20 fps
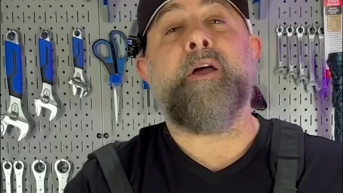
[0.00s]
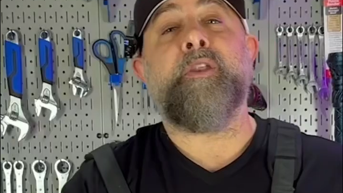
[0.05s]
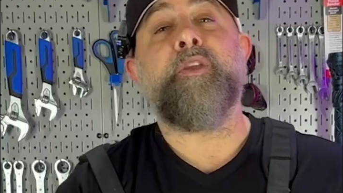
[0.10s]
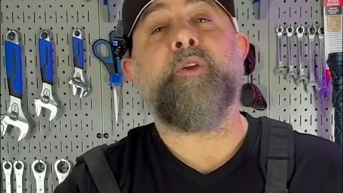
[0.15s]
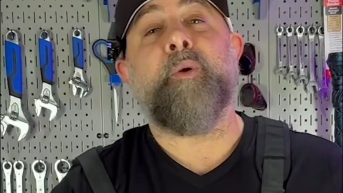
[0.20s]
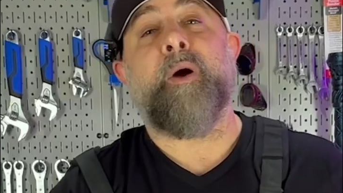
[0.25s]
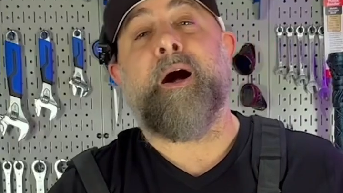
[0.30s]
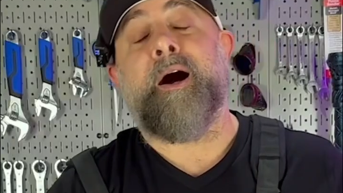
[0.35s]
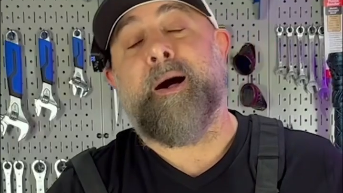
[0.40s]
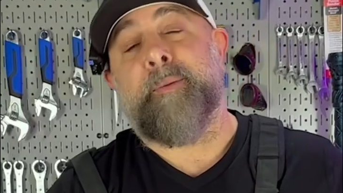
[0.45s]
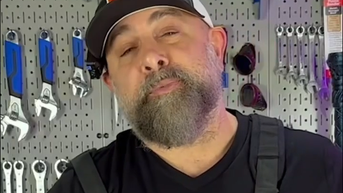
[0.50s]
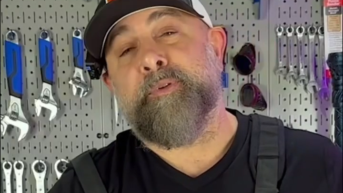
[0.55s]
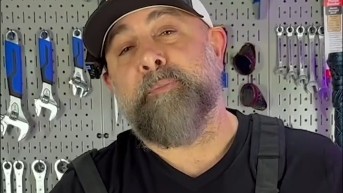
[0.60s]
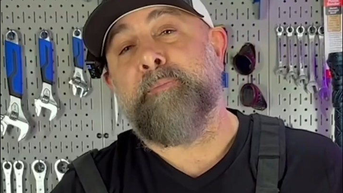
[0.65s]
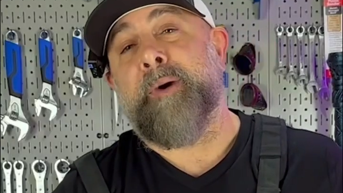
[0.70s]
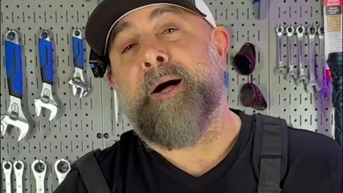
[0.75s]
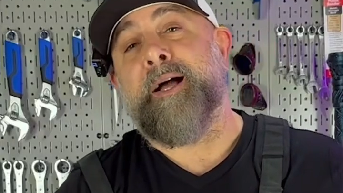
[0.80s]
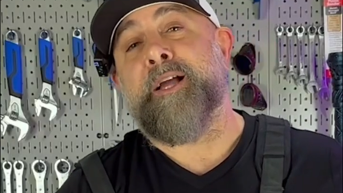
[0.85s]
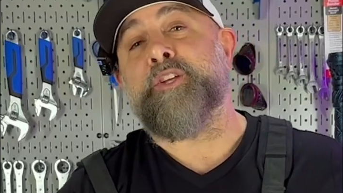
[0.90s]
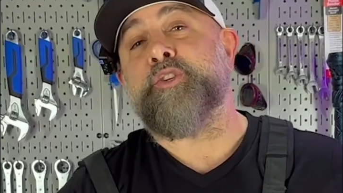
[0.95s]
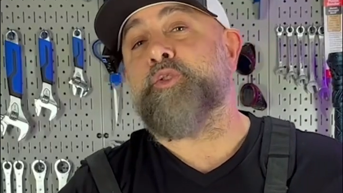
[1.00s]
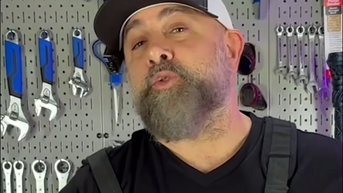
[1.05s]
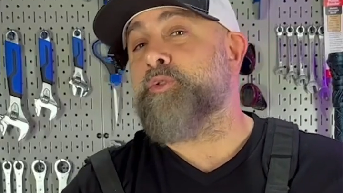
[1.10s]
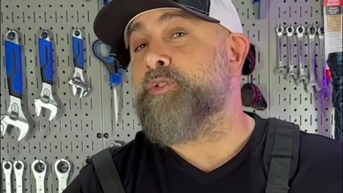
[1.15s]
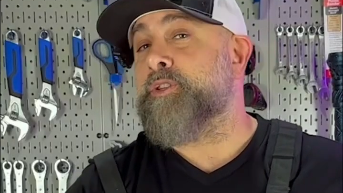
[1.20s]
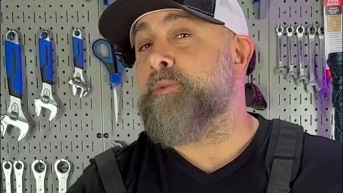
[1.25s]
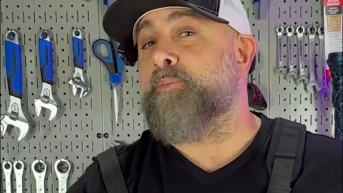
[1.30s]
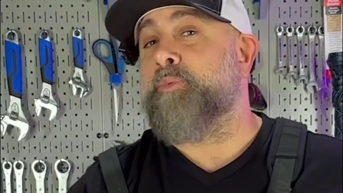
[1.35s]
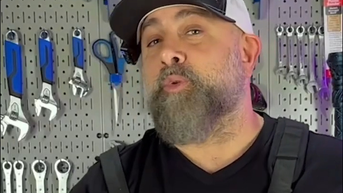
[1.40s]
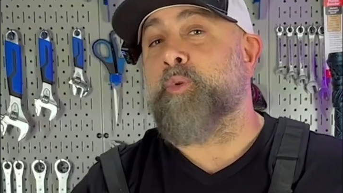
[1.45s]
do you optimize your
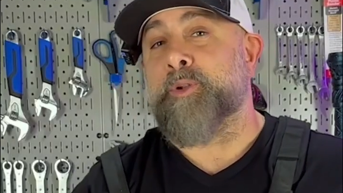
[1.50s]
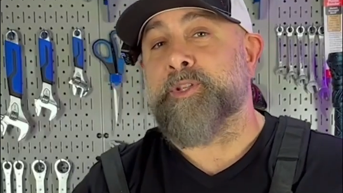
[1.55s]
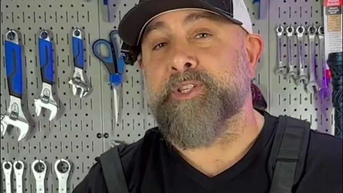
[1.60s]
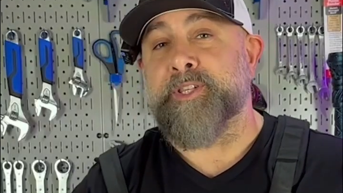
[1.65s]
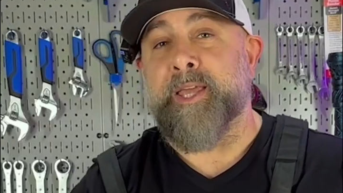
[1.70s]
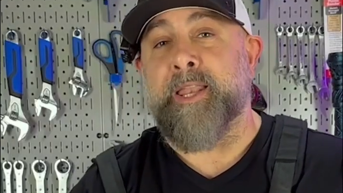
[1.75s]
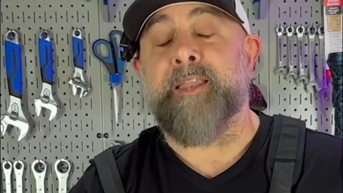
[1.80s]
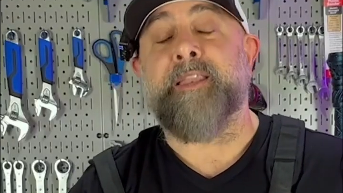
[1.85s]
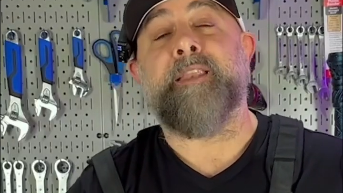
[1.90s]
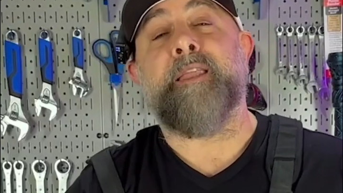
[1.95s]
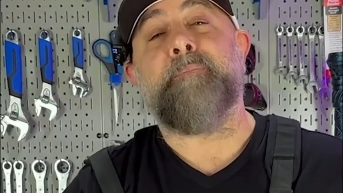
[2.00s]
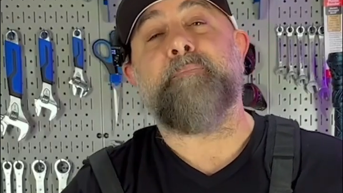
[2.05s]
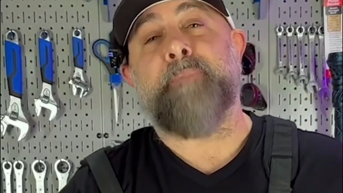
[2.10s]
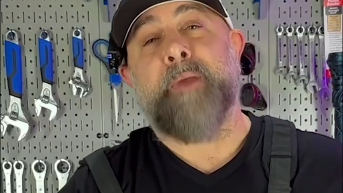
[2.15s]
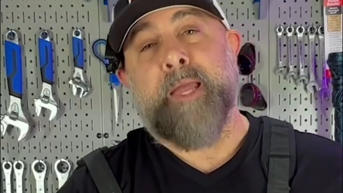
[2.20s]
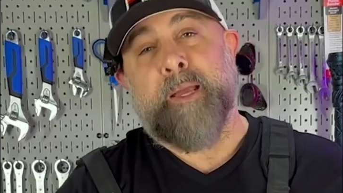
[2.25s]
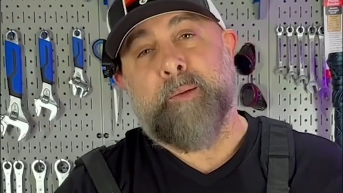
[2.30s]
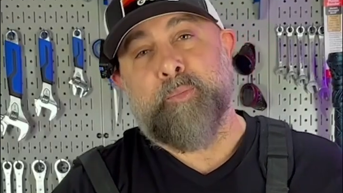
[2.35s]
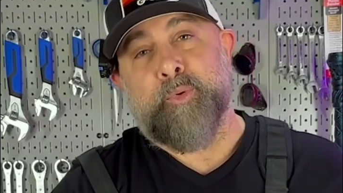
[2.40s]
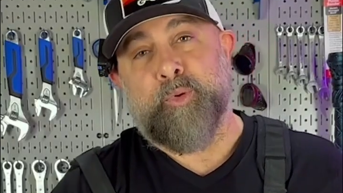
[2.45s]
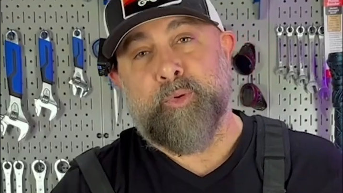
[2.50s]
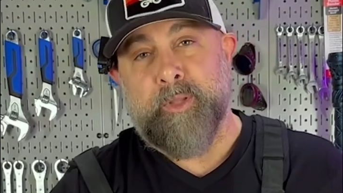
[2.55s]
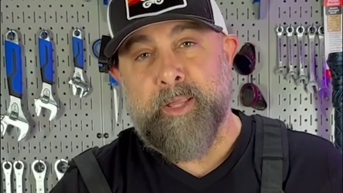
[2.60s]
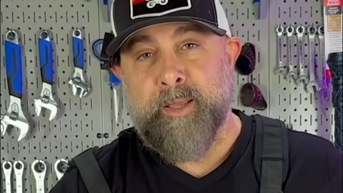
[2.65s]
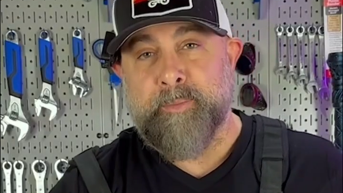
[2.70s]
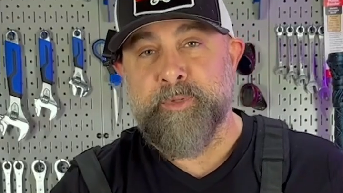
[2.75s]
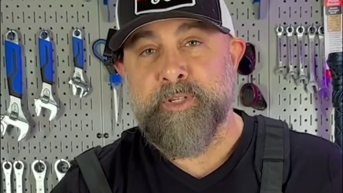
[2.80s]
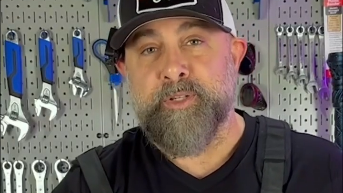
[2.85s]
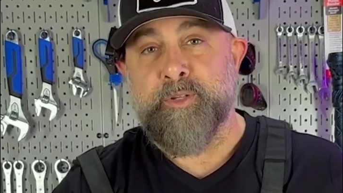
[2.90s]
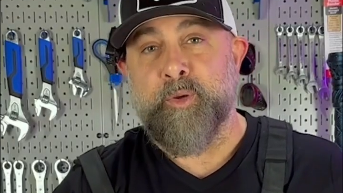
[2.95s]
support setting in Bambu Lab
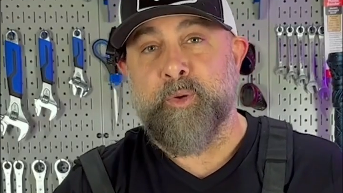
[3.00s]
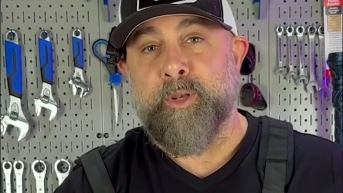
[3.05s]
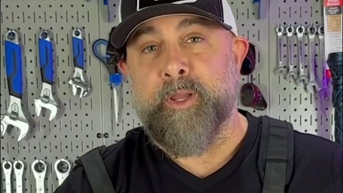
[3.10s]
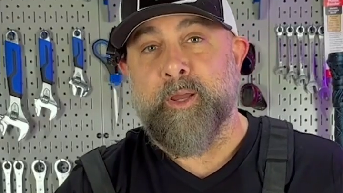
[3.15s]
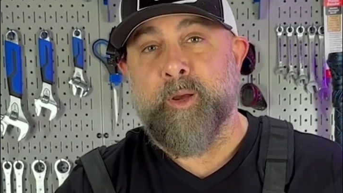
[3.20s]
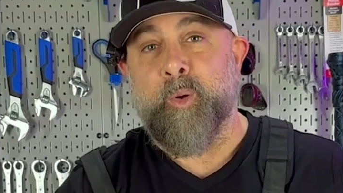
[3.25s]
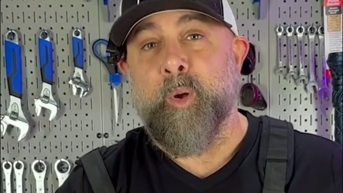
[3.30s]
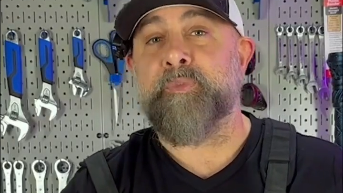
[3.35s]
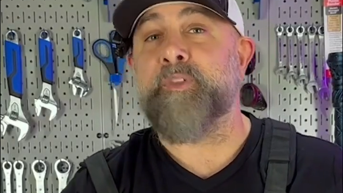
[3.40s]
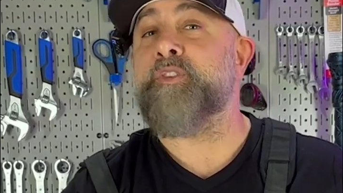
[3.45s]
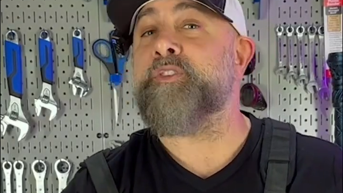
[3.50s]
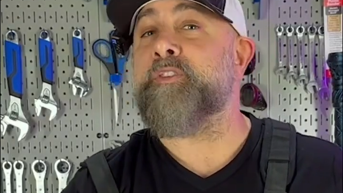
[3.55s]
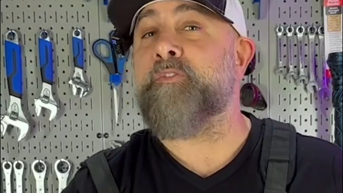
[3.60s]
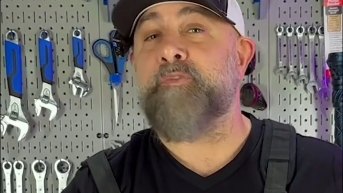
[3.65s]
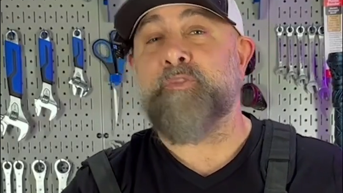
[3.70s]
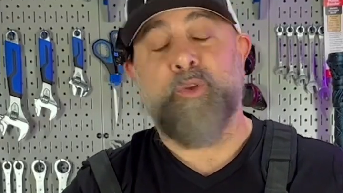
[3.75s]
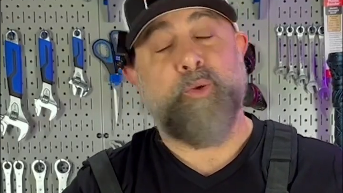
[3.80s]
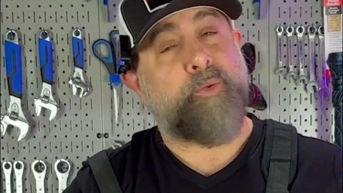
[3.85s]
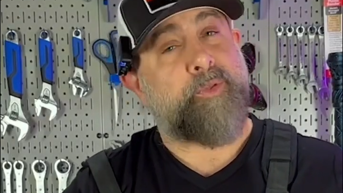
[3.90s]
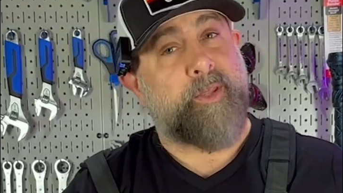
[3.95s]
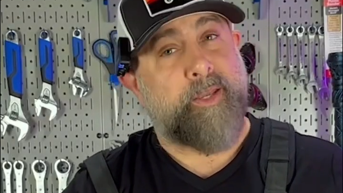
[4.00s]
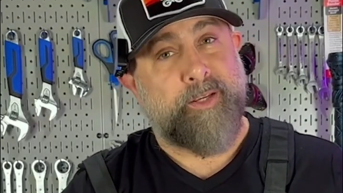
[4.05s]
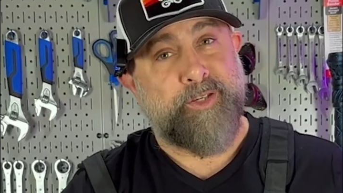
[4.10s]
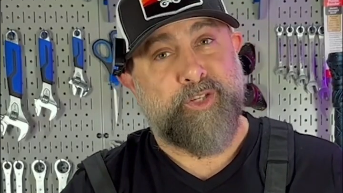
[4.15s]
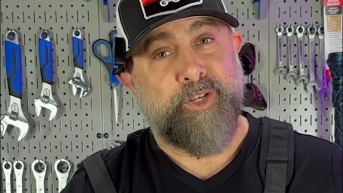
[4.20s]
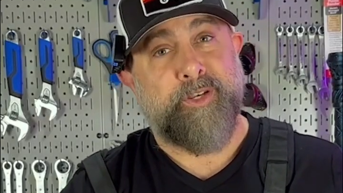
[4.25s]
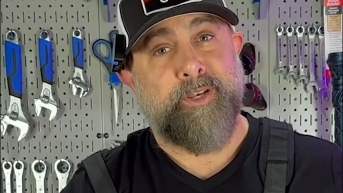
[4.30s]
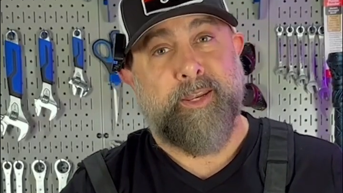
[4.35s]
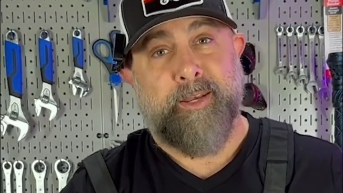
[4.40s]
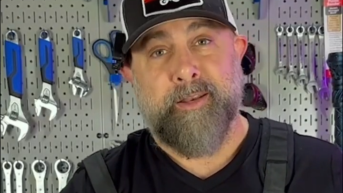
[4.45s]
Studio? There's a few things you
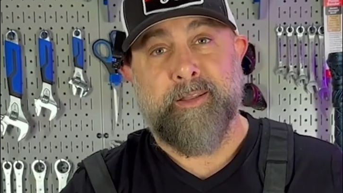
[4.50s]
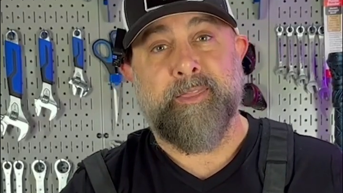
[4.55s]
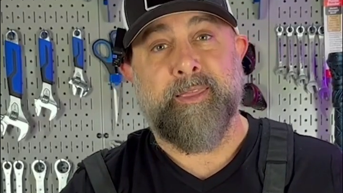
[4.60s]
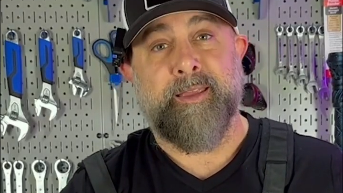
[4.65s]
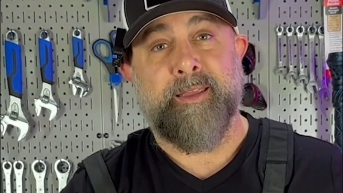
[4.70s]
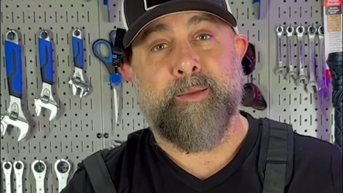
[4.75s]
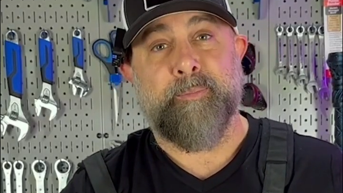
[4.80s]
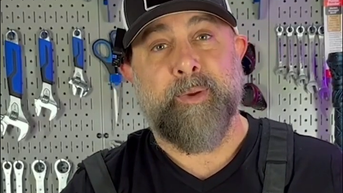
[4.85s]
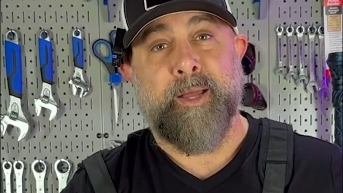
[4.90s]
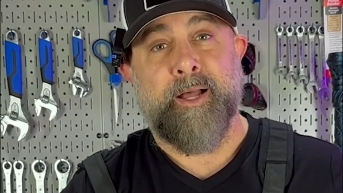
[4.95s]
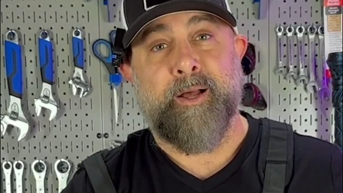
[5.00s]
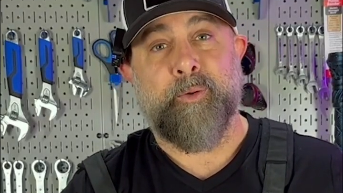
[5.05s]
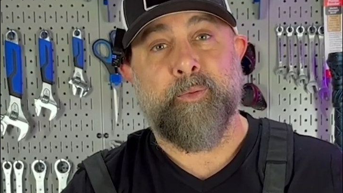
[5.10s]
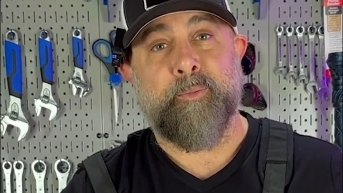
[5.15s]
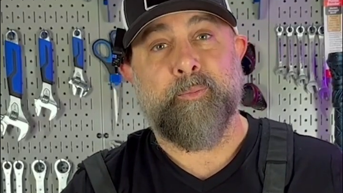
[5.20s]
need to think about.